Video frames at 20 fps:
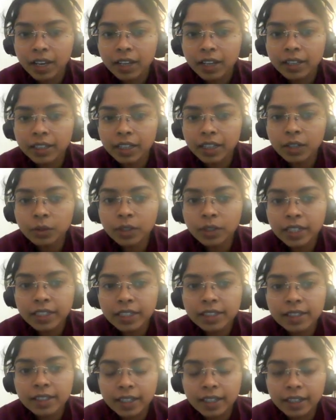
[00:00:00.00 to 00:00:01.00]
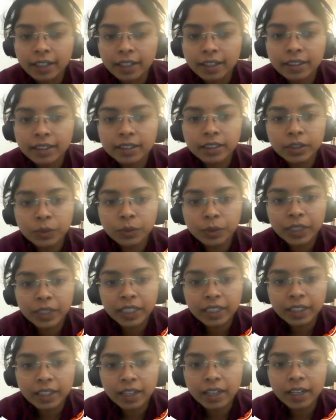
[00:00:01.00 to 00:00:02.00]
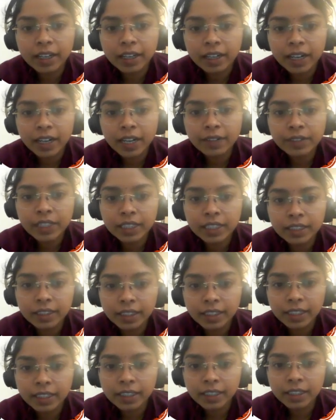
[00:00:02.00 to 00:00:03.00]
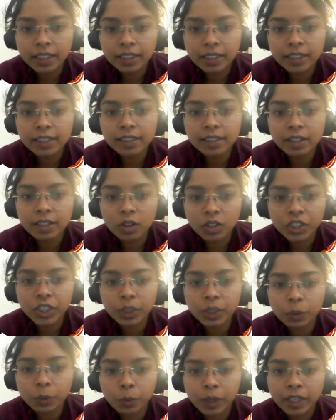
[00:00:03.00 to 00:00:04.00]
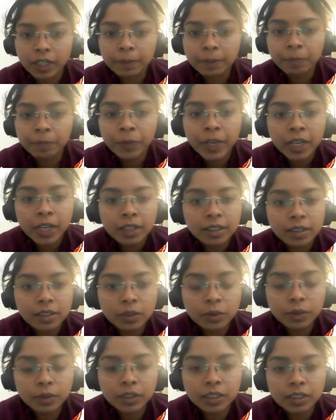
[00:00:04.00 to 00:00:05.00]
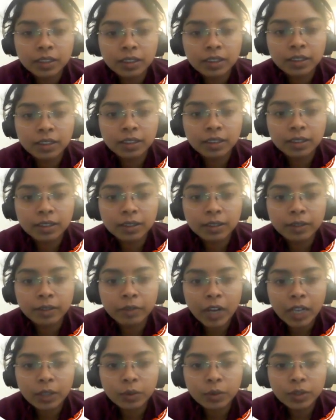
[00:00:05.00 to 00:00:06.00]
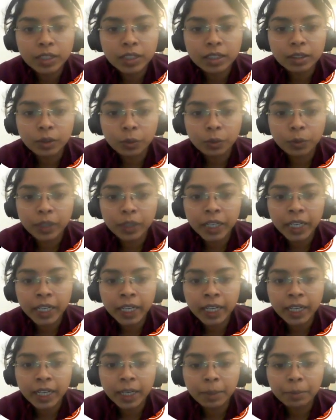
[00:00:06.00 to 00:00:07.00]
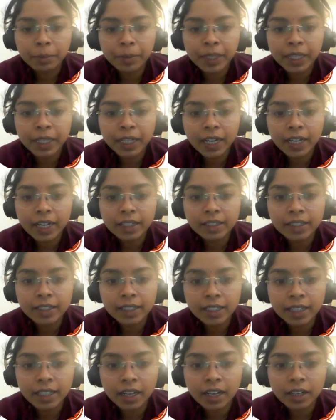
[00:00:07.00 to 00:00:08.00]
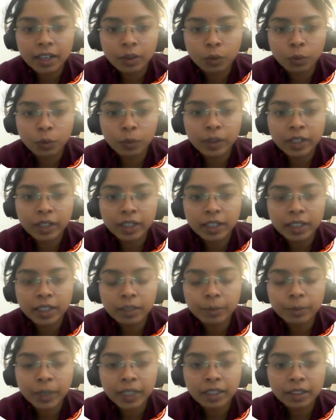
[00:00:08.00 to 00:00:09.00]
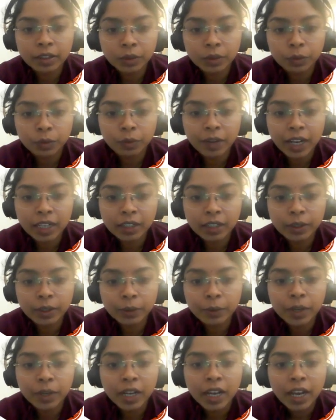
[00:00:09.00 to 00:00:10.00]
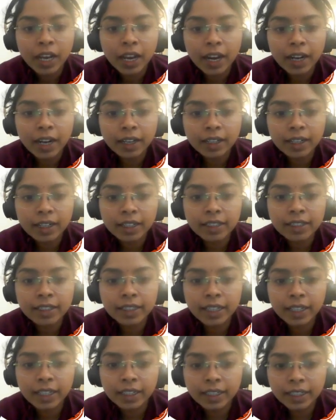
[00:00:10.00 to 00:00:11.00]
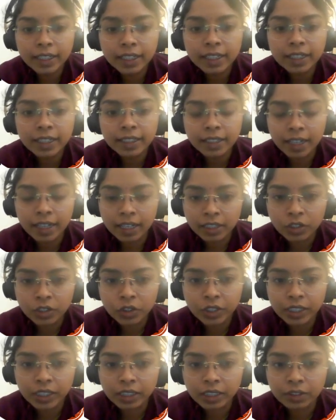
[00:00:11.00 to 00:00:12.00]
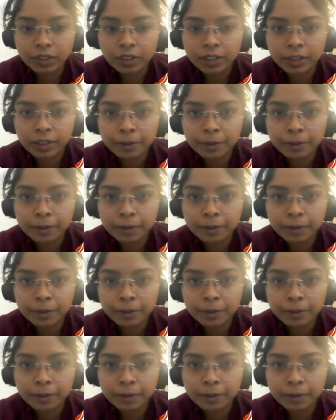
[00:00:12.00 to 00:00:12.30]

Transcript: Now let's say a new data arrives at D, that is logic 1. So the values at node A, B and C are overwritten by the new value, and let's say D is unchanged.